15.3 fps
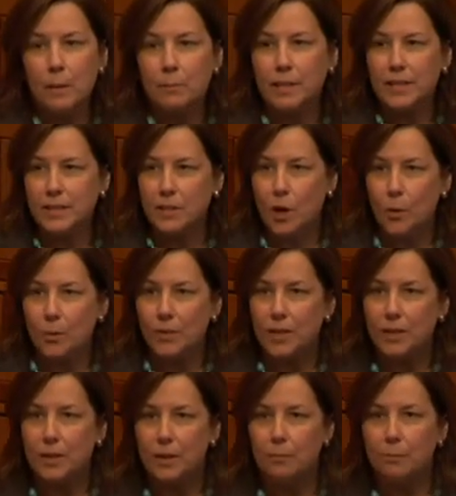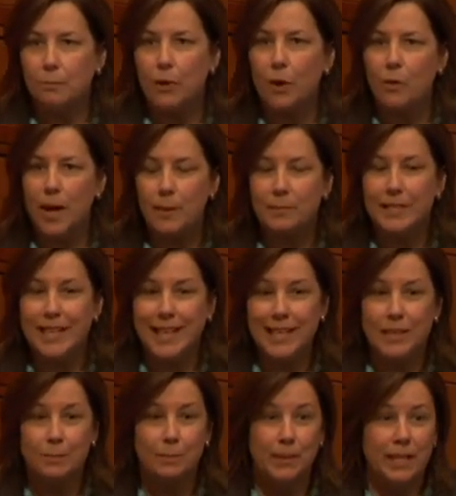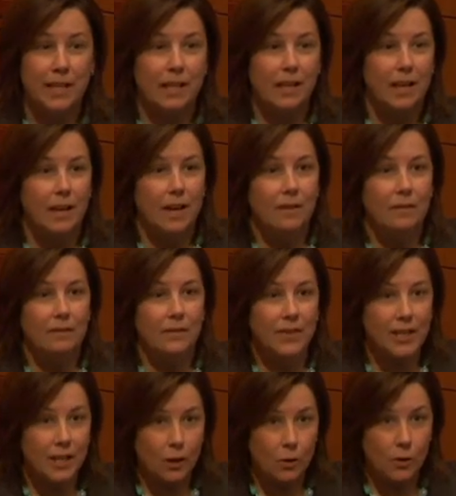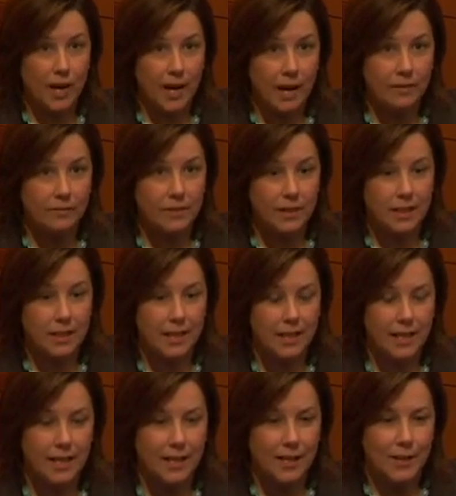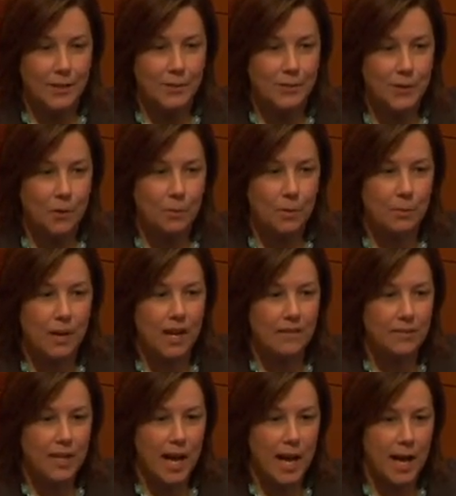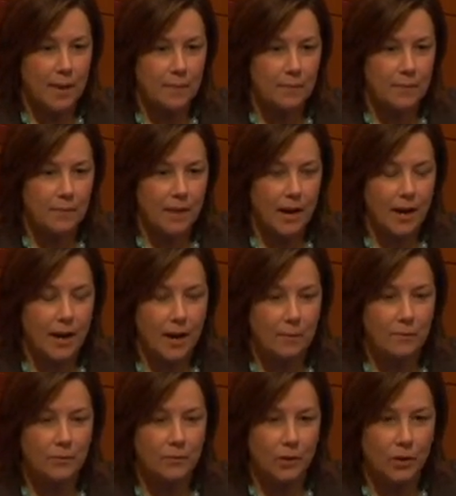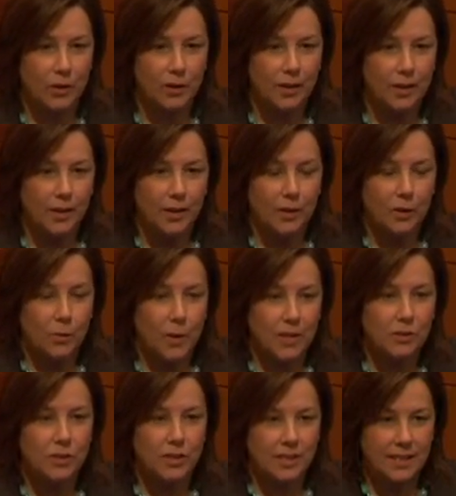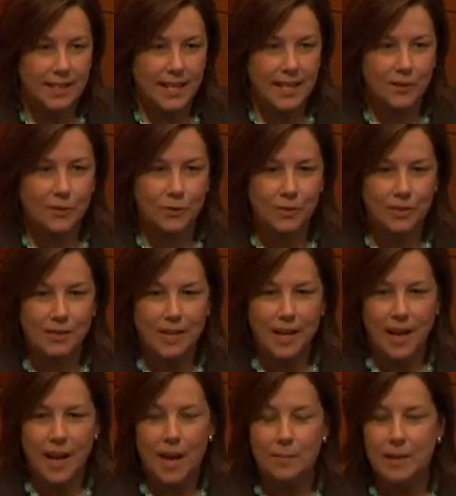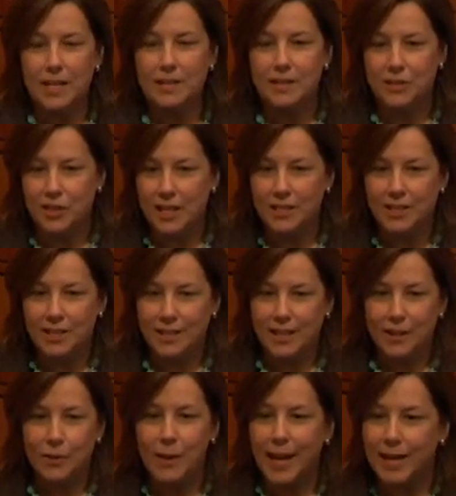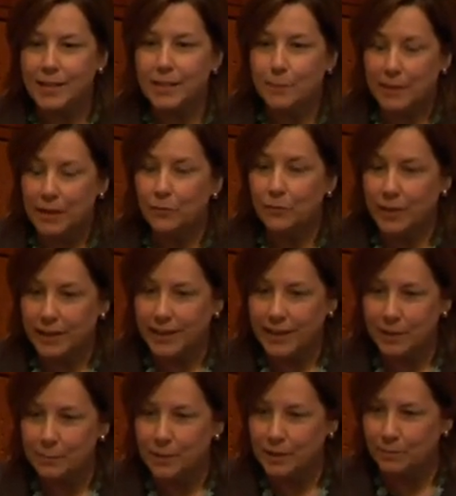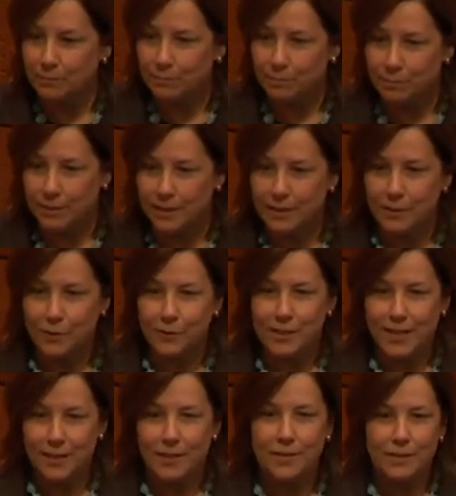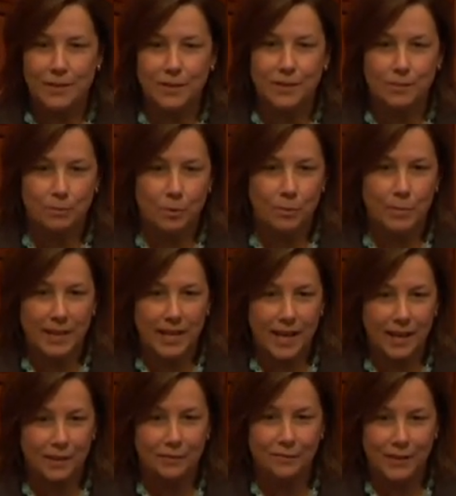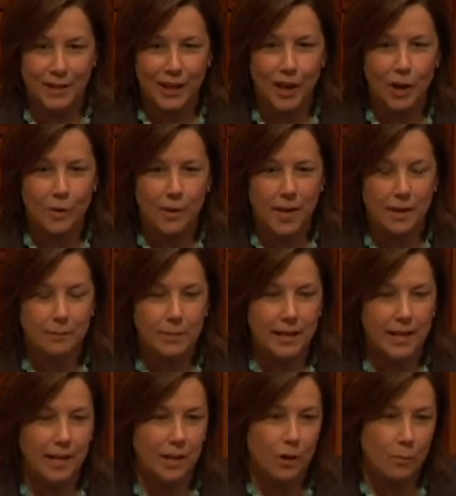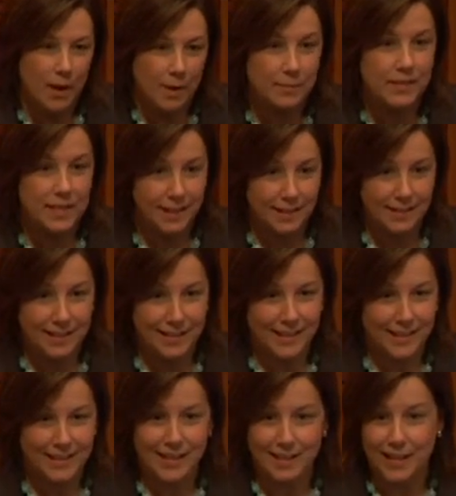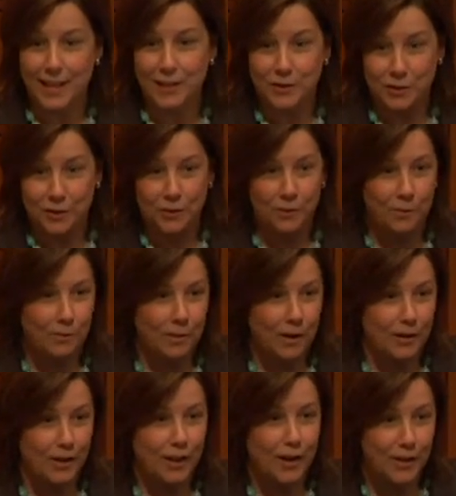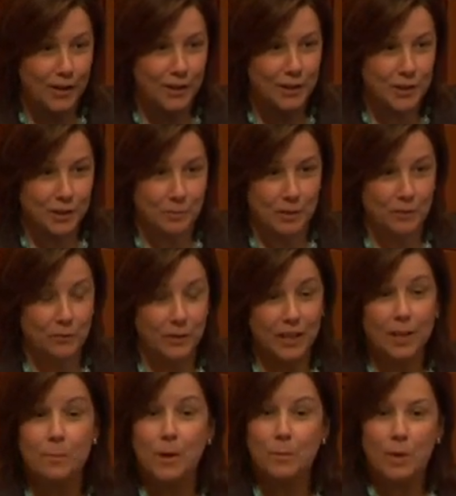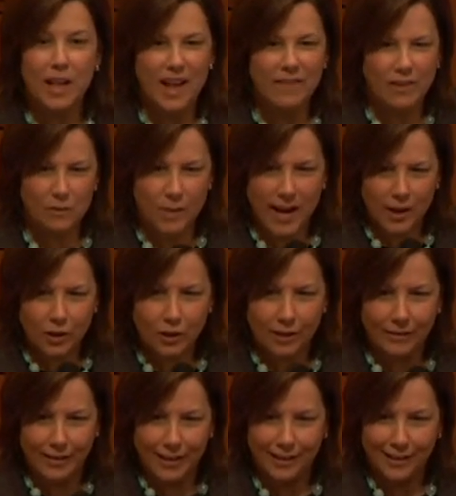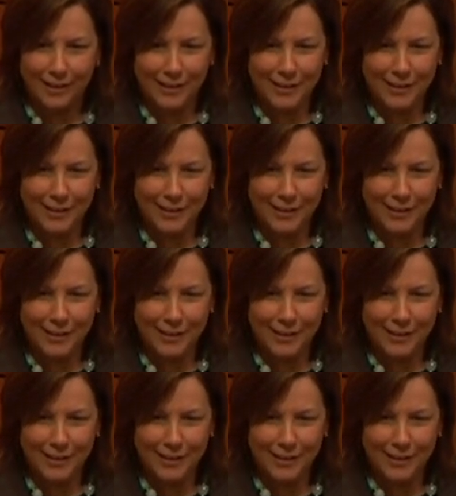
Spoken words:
Please note that the program today is being videographed, so we will have time for questions and answers. I'm not suggesting that you can't speak freely, but please understand that this will be on video and be on our websites and things like that, so you are encouraged to speak freely, but we'll have a record of it.